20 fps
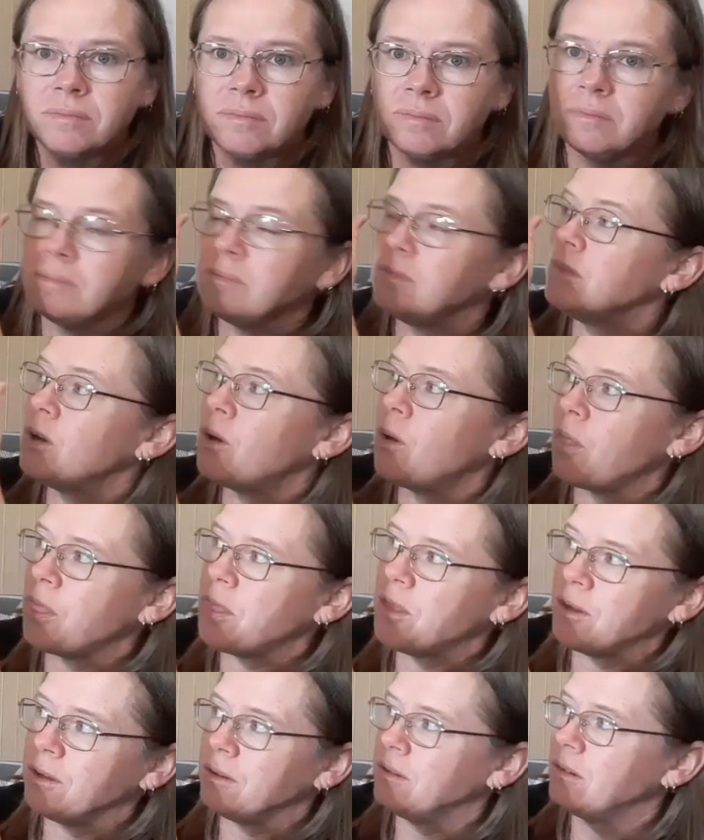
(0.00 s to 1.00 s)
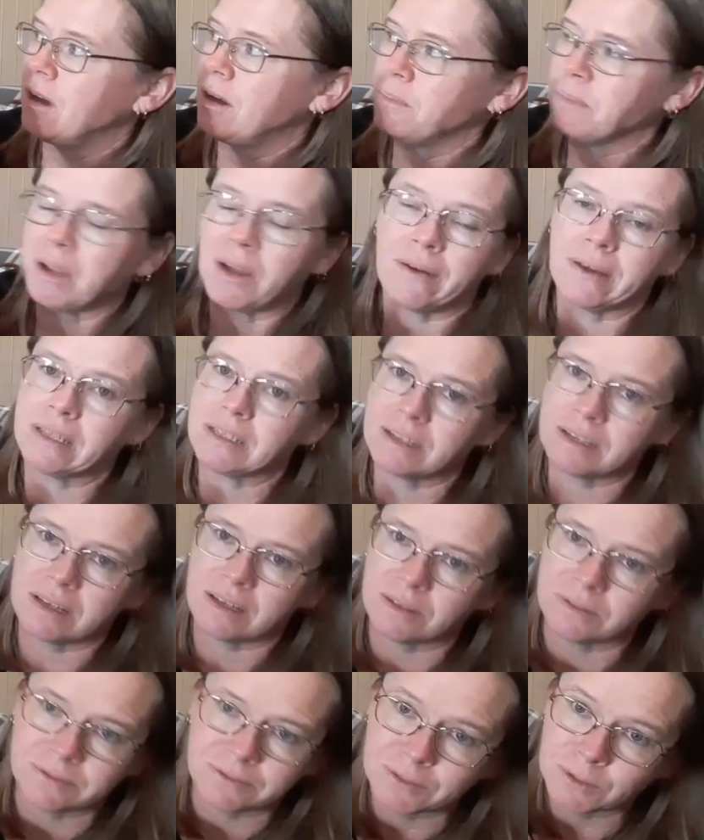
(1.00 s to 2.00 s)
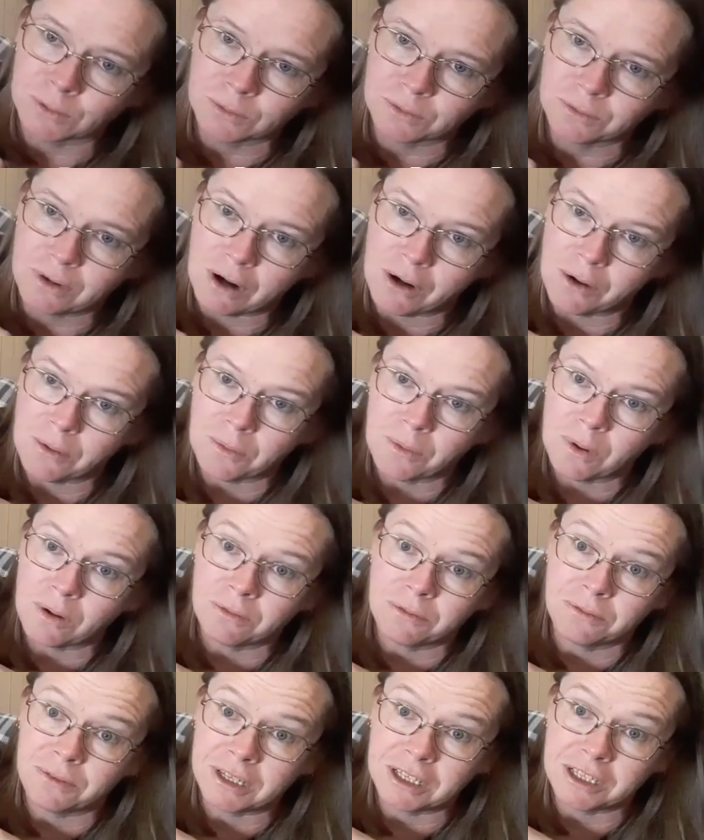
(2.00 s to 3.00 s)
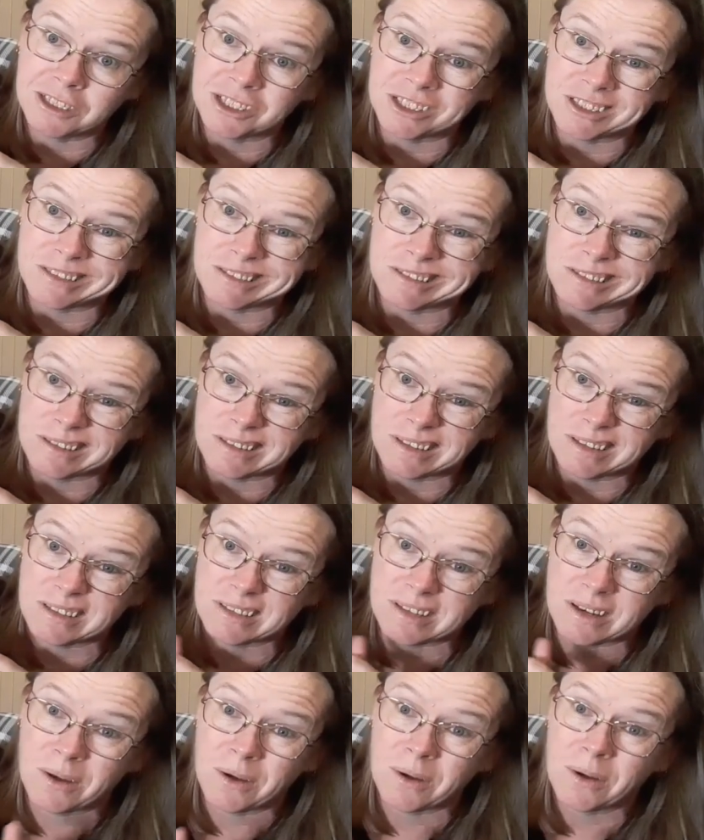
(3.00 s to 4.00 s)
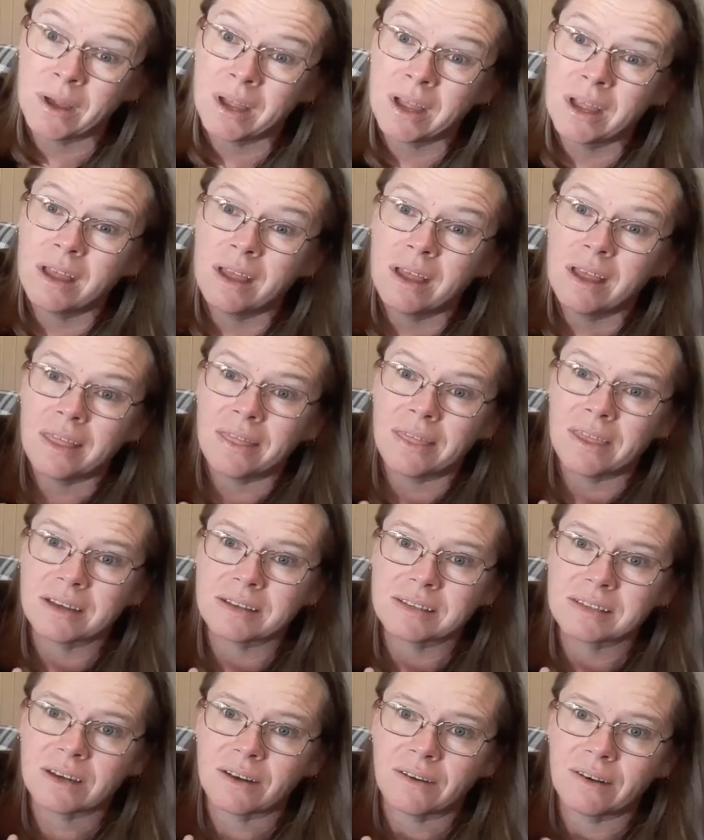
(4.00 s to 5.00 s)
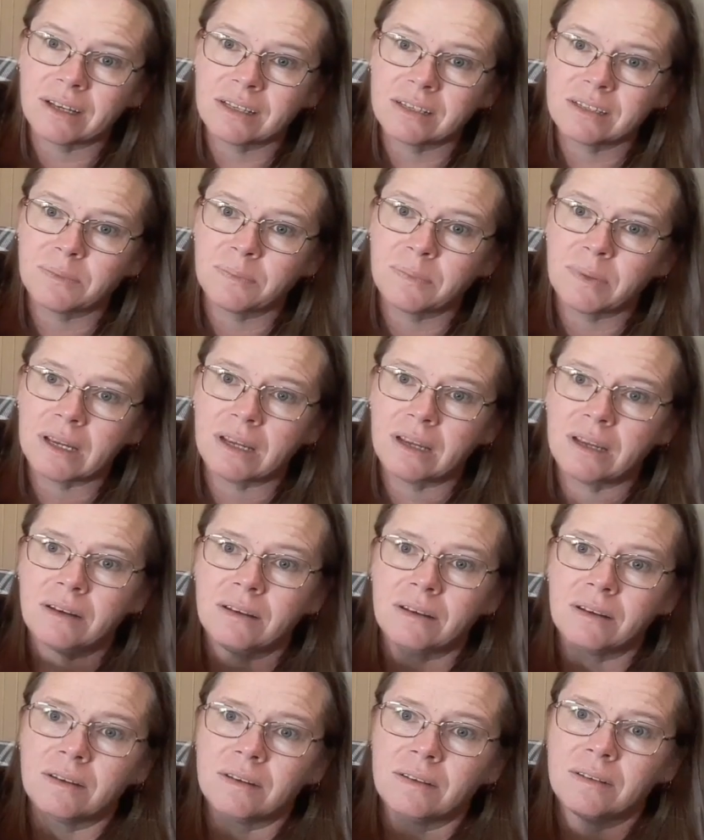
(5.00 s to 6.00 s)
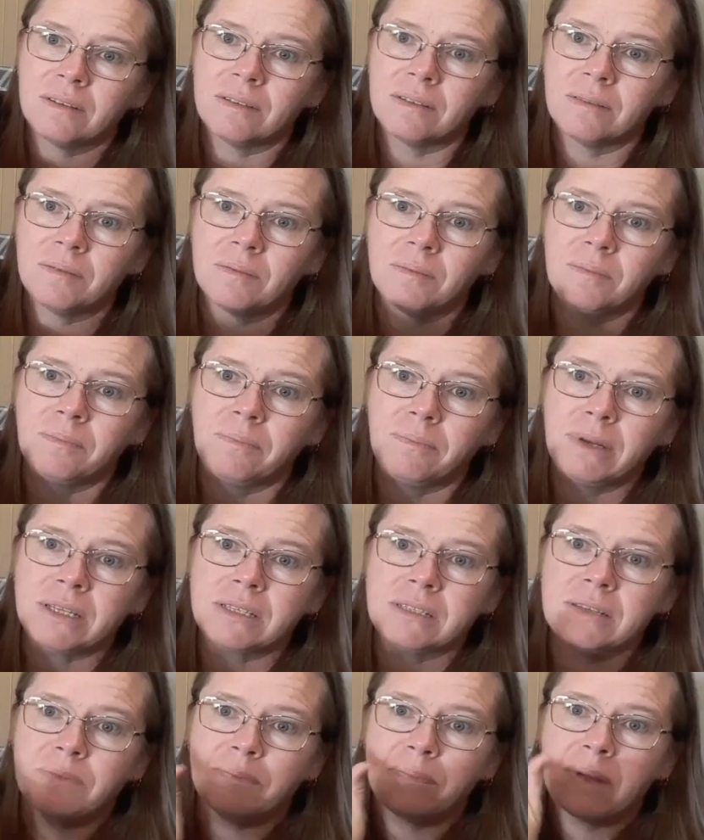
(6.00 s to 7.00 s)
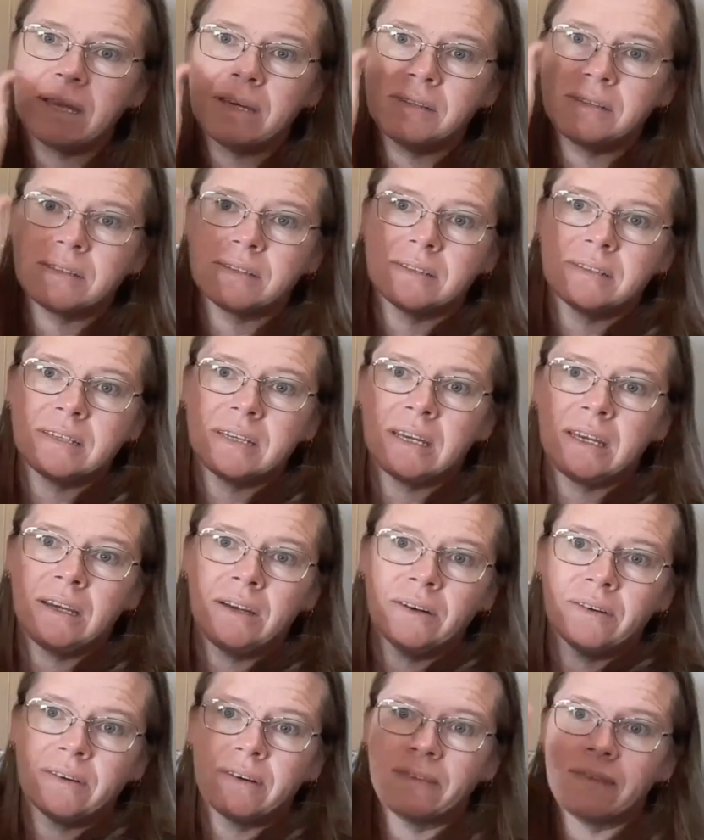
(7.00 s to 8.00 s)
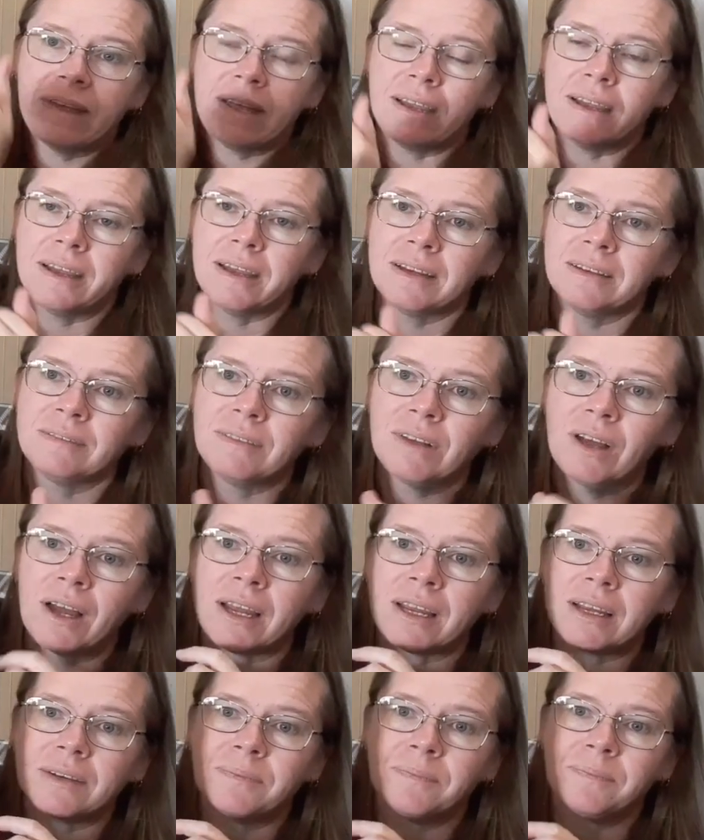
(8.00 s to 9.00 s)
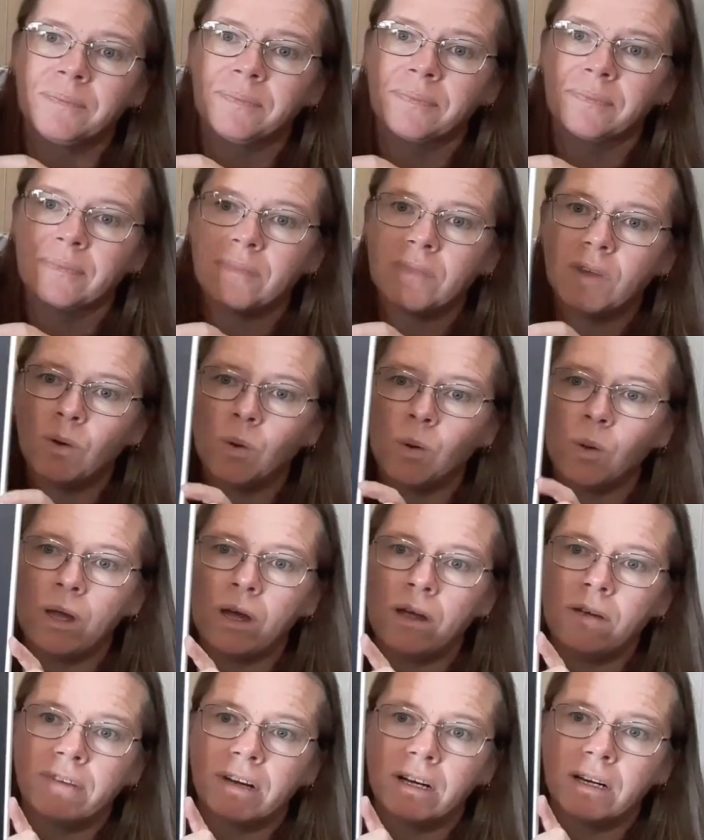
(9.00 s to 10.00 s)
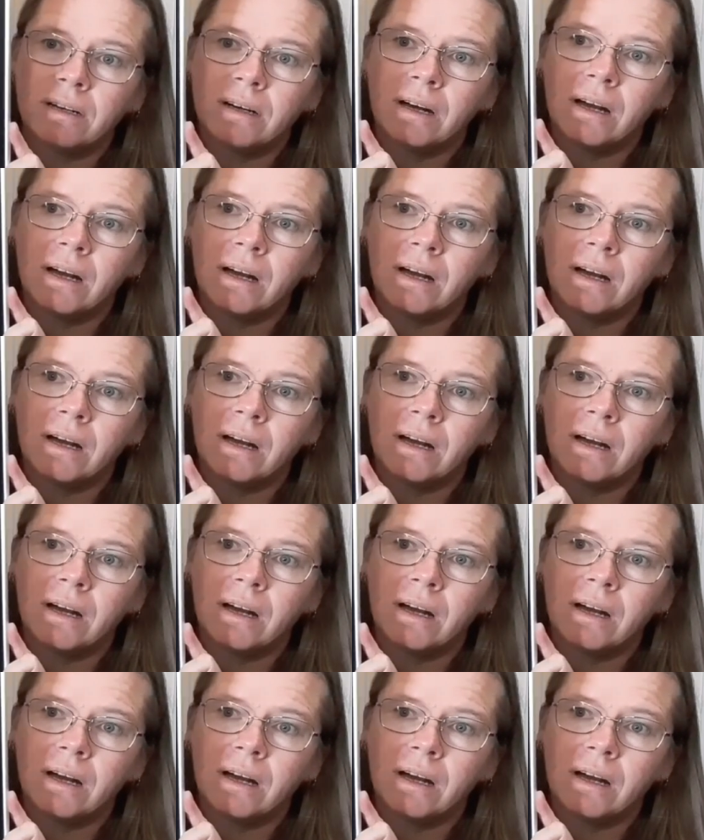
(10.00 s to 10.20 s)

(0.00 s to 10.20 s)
Not that I'm going to get a full row of finishes, so there's going to be bits and pieces here and there, like all over.